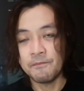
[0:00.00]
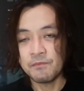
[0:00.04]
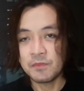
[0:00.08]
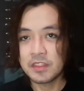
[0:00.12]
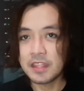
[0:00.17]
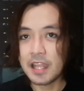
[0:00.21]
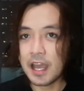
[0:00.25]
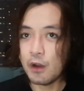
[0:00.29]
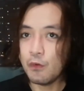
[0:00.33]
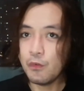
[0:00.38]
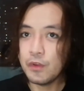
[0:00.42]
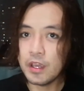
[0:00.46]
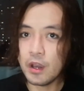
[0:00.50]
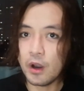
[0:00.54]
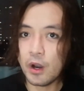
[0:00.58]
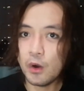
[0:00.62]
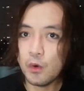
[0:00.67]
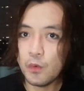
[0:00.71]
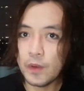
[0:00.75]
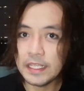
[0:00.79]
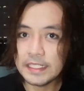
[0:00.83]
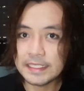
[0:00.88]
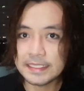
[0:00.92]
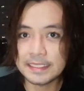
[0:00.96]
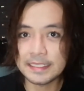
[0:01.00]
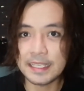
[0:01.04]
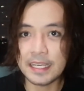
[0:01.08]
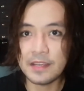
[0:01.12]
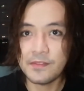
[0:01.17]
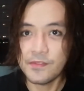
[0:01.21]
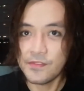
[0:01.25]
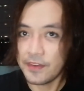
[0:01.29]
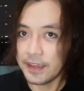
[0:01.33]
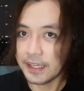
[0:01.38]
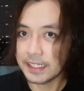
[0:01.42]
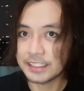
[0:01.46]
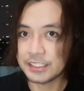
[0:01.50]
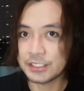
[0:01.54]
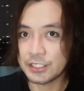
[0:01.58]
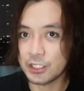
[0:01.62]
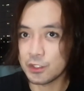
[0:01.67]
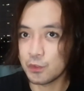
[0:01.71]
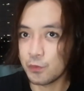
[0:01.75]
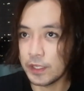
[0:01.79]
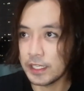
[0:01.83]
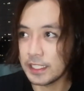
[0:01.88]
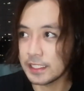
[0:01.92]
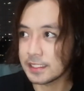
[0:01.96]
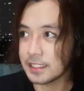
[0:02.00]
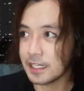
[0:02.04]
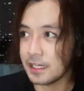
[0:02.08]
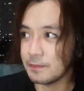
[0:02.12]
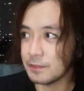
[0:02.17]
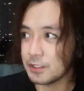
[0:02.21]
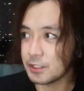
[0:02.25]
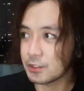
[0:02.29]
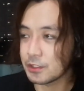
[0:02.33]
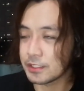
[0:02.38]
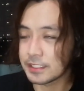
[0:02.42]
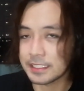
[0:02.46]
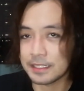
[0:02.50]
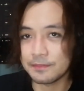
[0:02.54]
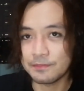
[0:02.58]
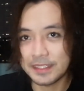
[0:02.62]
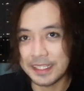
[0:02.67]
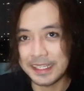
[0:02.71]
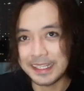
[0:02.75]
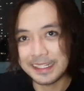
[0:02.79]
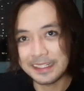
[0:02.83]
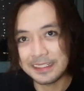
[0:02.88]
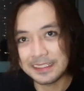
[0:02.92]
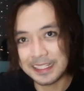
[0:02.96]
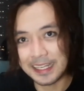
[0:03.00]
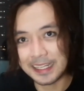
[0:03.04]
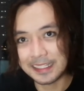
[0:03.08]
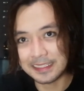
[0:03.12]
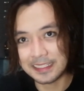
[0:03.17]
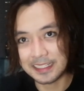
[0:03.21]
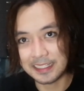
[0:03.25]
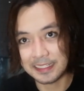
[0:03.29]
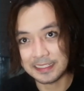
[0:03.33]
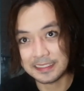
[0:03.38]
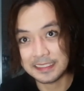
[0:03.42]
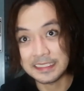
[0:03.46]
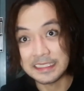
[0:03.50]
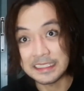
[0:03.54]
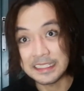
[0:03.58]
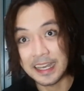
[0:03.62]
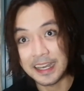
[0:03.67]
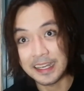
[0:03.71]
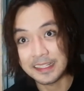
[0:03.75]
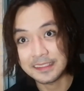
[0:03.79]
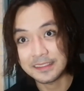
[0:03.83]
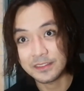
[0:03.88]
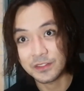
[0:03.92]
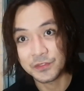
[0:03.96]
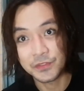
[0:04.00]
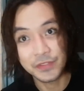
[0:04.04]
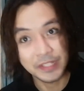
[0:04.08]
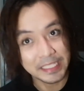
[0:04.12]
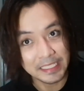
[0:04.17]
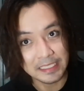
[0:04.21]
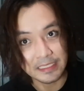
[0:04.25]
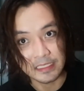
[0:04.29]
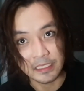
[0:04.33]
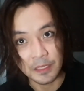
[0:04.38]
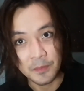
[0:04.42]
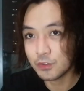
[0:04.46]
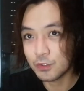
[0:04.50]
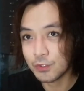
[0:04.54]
Now, we always say fiction when it comes to something that is not real.